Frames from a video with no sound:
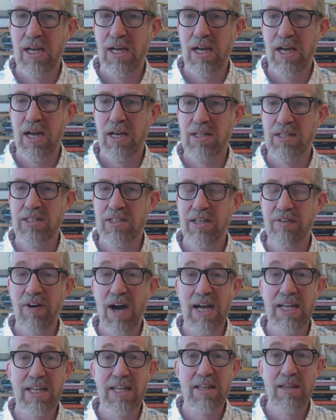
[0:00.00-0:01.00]
divided
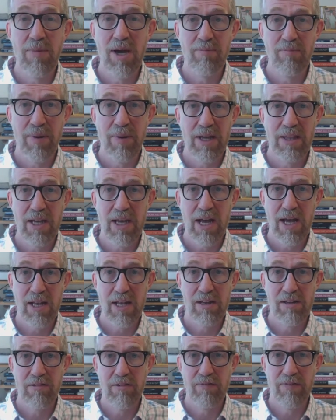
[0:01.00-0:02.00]
them up by the colors of
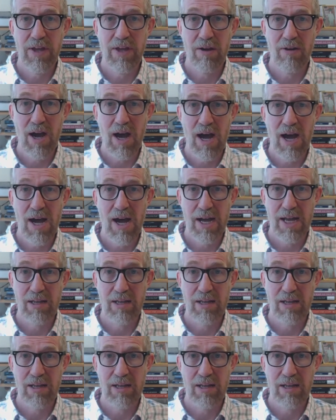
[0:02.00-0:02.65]
their eyes.